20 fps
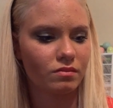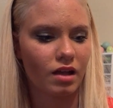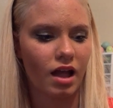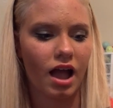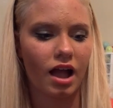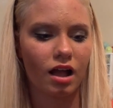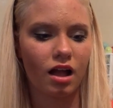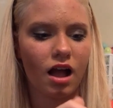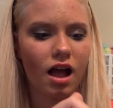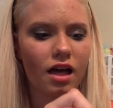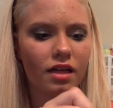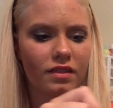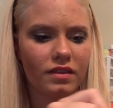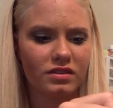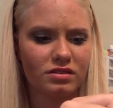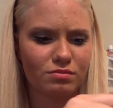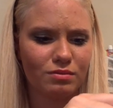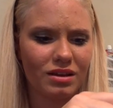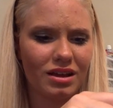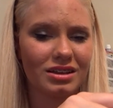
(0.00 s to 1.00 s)
I got
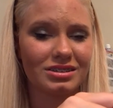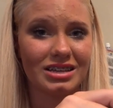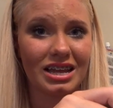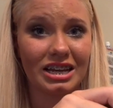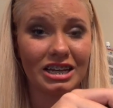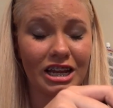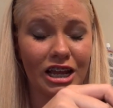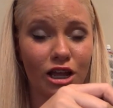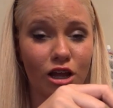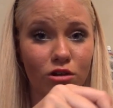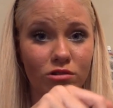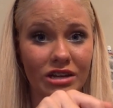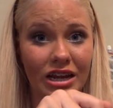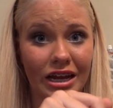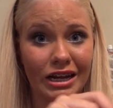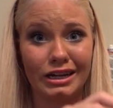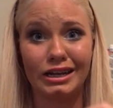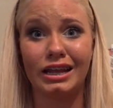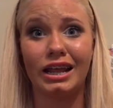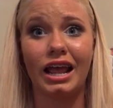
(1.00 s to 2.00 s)
this because I did go
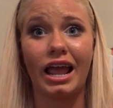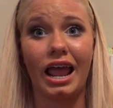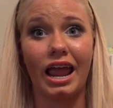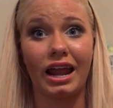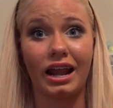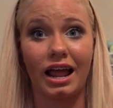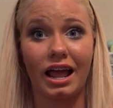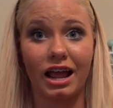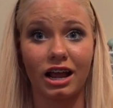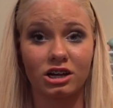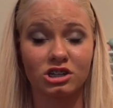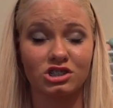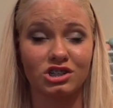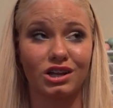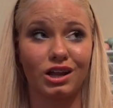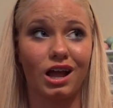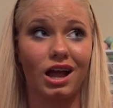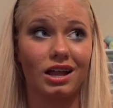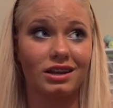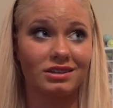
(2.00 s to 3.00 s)
tanning, and I
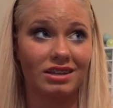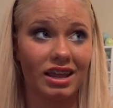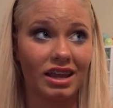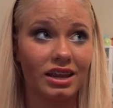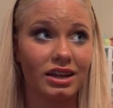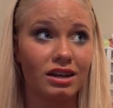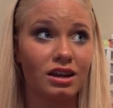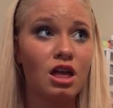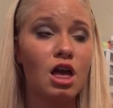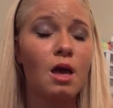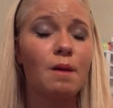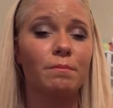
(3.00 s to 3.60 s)
actually got tan,